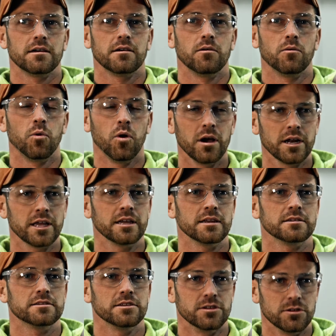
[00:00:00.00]
Wanting
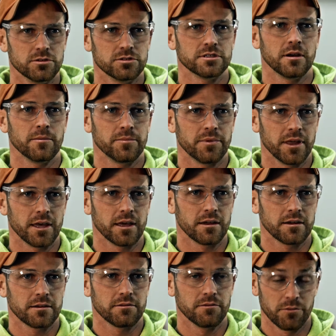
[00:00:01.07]
to do something,
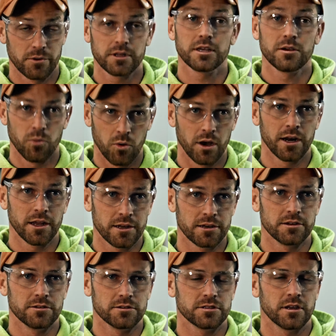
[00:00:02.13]
really wanting to
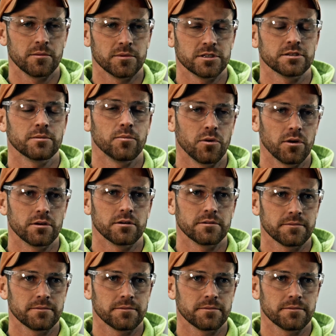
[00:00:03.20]
do something is important.